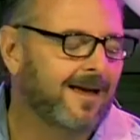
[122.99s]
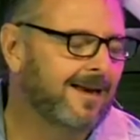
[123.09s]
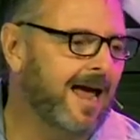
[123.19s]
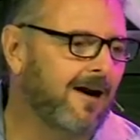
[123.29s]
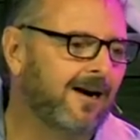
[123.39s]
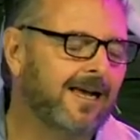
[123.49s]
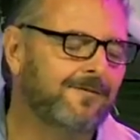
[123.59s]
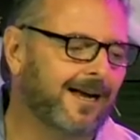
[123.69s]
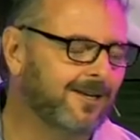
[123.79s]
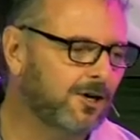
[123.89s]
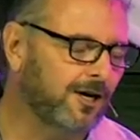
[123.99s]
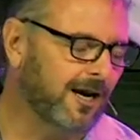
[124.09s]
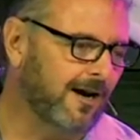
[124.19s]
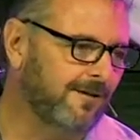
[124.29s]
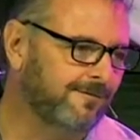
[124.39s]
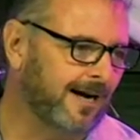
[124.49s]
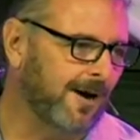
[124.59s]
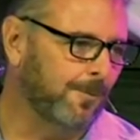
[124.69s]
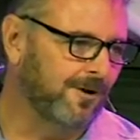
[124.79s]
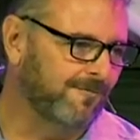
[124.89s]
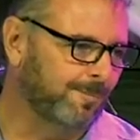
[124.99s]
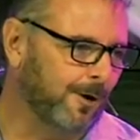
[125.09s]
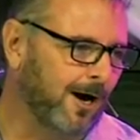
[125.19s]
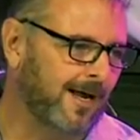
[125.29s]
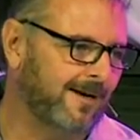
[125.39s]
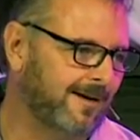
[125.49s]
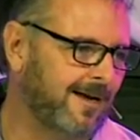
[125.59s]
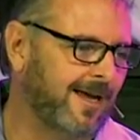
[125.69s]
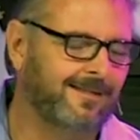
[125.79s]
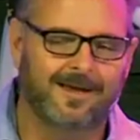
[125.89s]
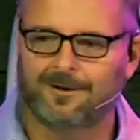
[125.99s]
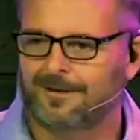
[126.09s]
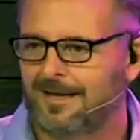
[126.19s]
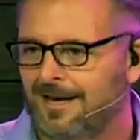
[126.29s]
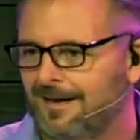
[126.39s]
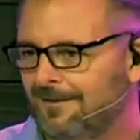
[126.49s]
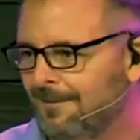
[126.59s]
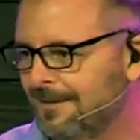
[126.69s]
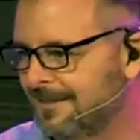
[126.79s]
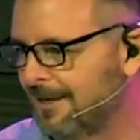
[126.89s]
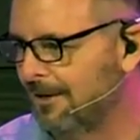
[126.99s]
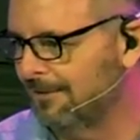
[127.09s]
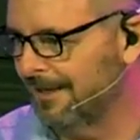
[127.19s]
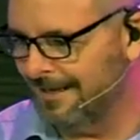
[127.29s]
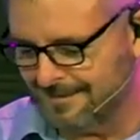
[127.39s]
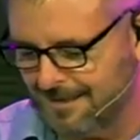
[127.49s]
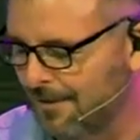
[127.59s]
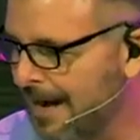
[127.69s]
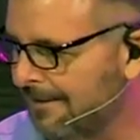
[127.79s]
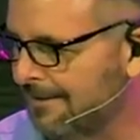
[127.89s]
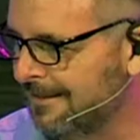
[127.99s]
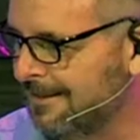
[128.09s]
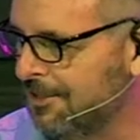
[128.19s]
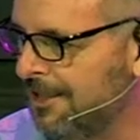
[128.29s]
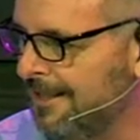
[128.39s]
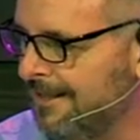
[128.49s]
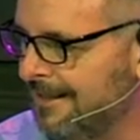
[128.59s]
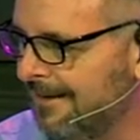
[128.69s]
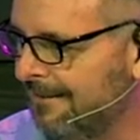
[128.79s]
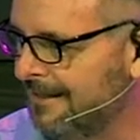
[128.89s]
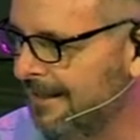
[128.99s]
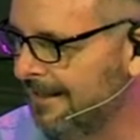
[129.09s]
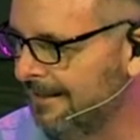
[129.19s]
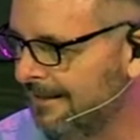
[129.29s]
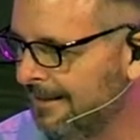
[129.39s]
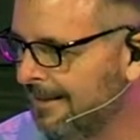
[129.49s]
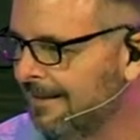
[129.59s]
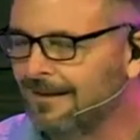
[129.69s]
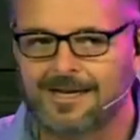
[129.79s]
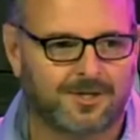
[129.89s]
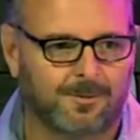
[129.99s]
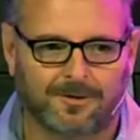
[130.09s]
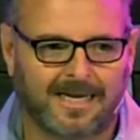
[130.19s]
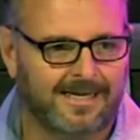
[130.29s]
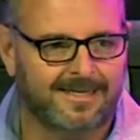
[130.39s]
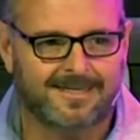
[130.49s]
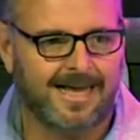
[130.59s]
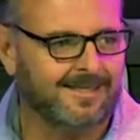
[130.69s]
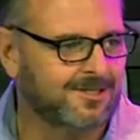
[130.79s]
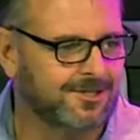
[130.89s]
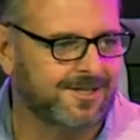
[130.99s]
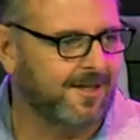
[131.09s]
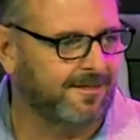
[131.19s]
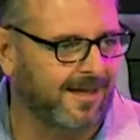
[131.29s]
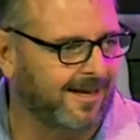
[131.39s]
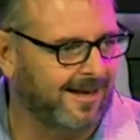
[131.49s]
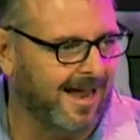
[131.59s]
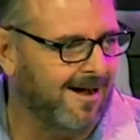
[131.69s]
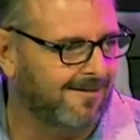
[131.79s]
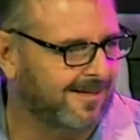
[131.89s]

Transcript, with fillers: Now, if I could have, I would have brought a little uh, what is it called that has the crackers and the cheese and everything, Lunchable. Kids, that's just the thing now.